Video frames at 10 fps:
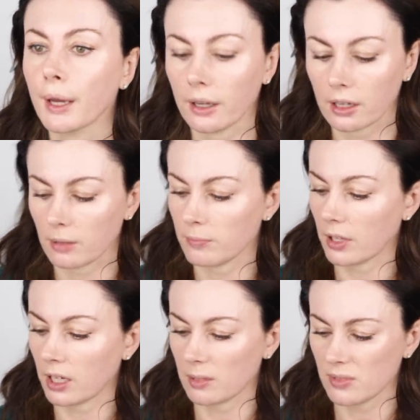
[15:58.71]

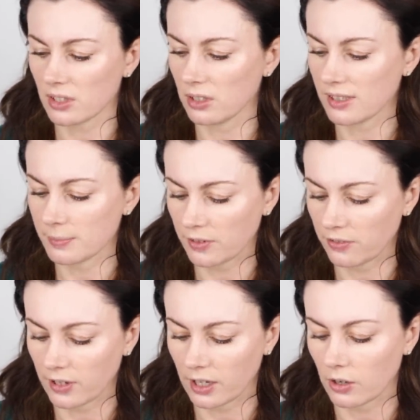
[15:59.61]
And I'm just going to use my
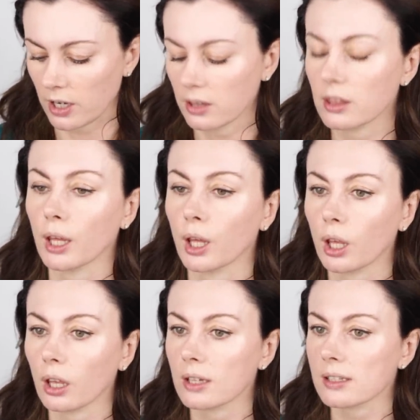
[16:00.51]
finger, I
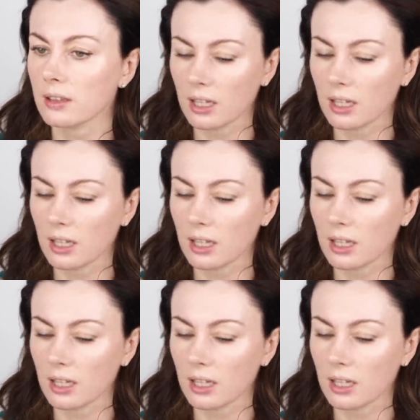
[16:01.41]
think, because I